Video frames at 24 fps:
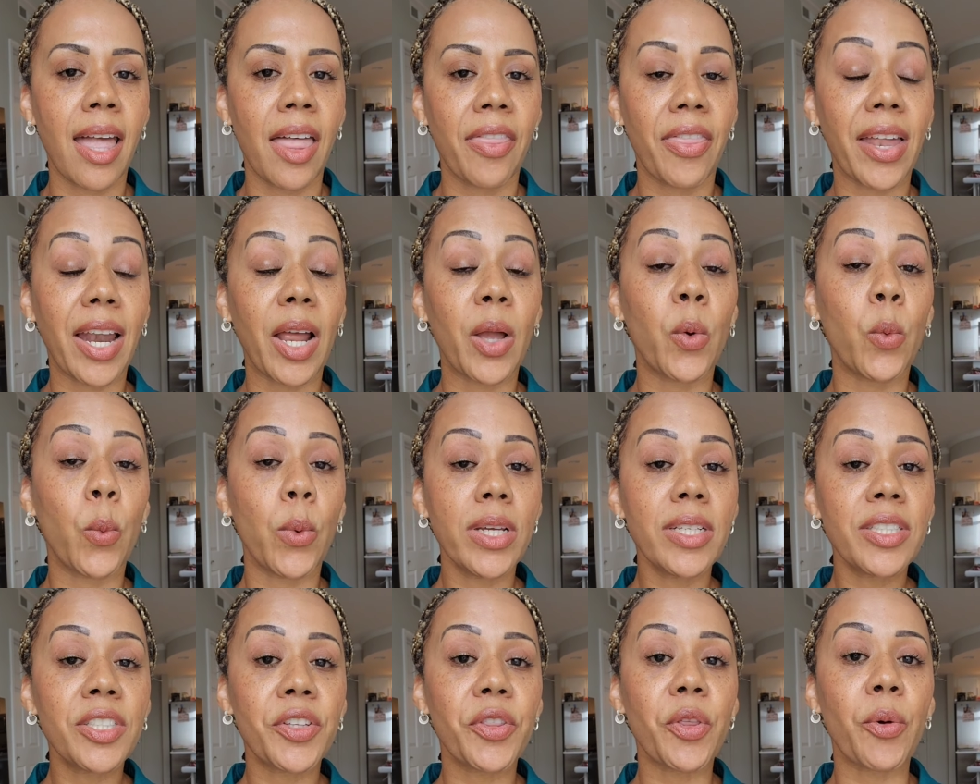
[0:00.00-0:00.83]
that I
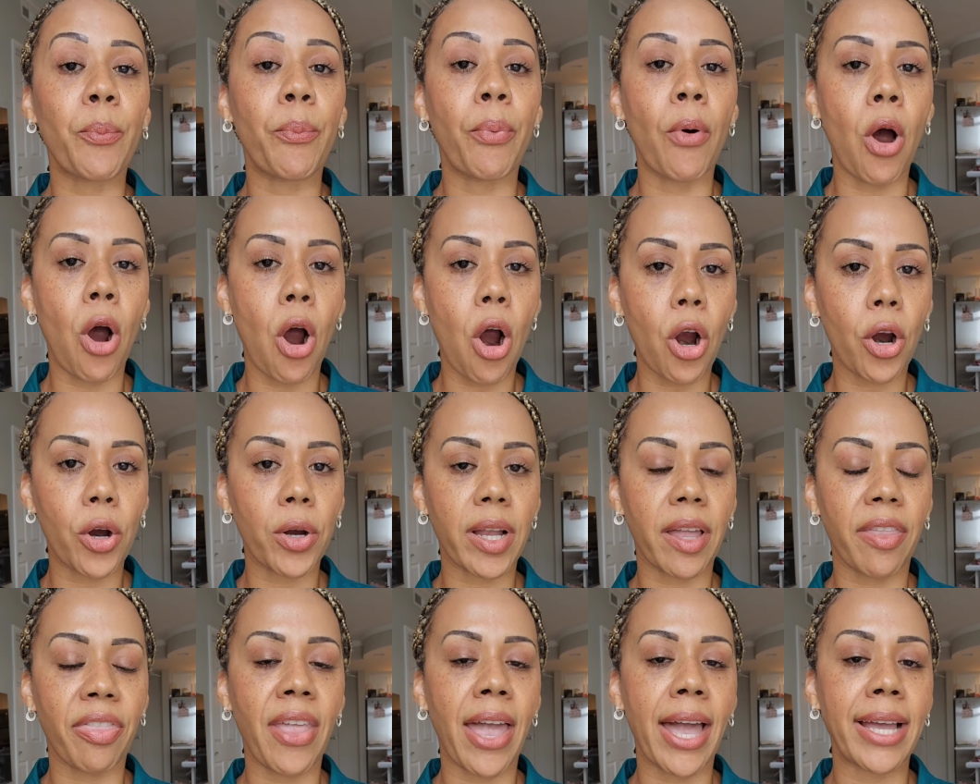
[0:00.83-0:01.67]
went to the
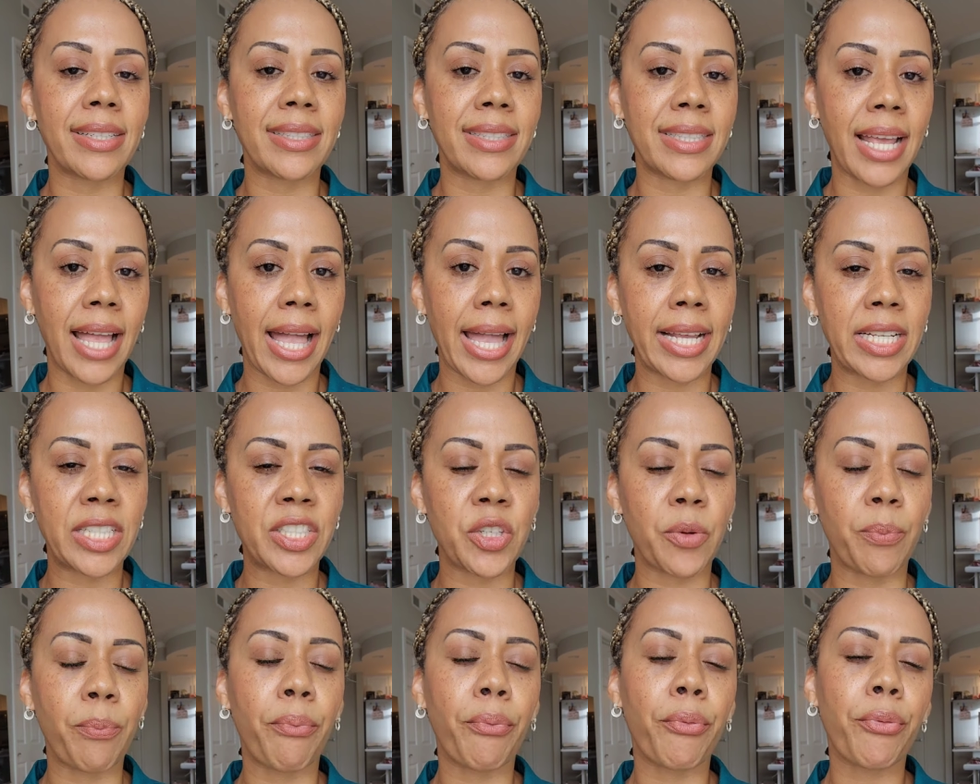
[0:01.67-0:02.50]
park that day
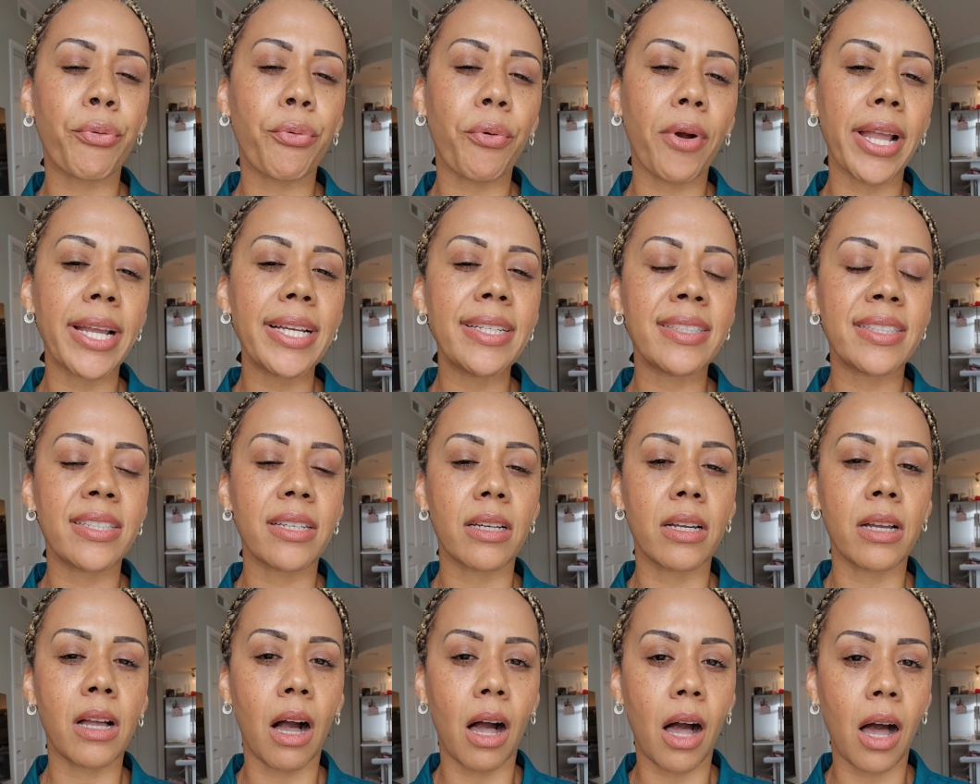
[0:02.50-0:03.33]
to pray to
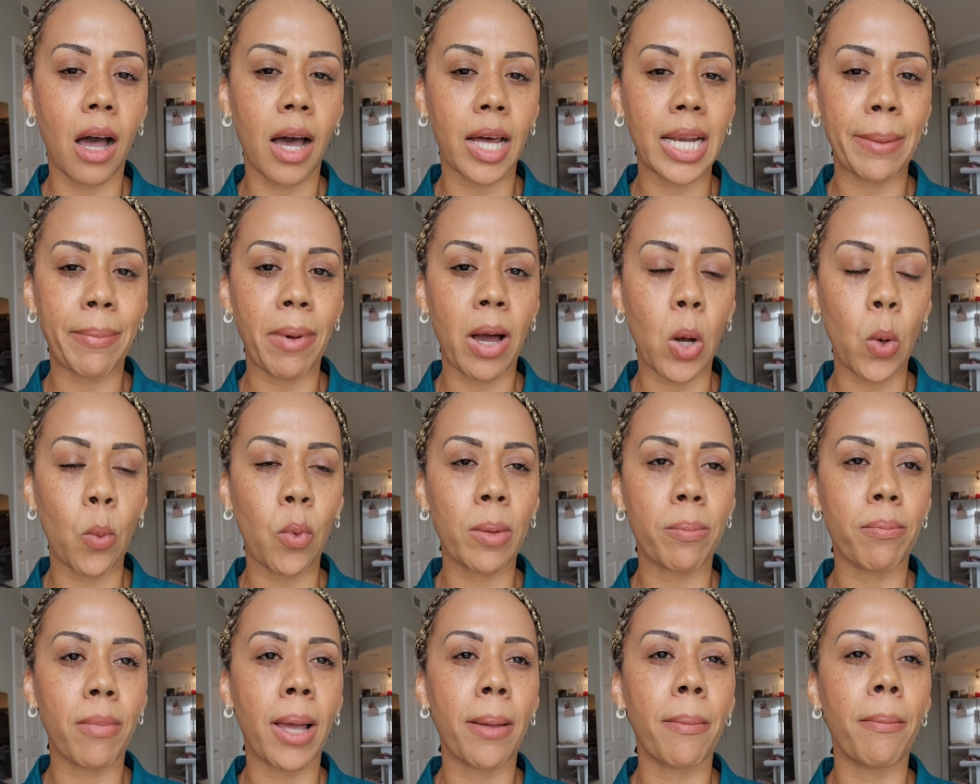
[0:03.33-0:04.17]
God about
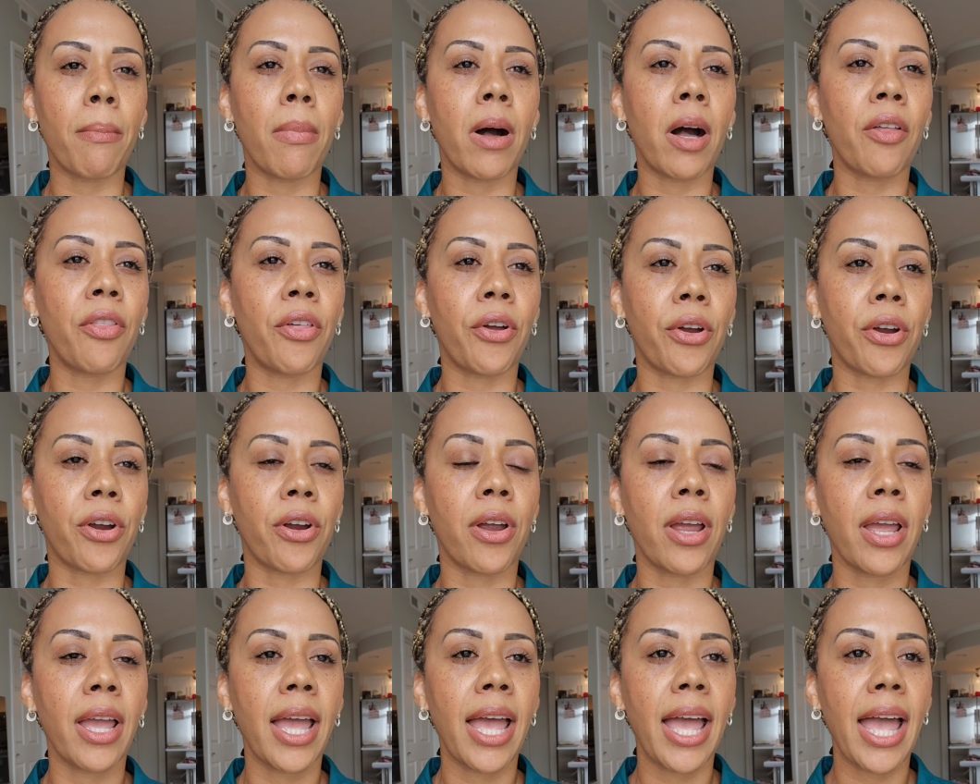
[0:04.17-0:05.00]
what my mother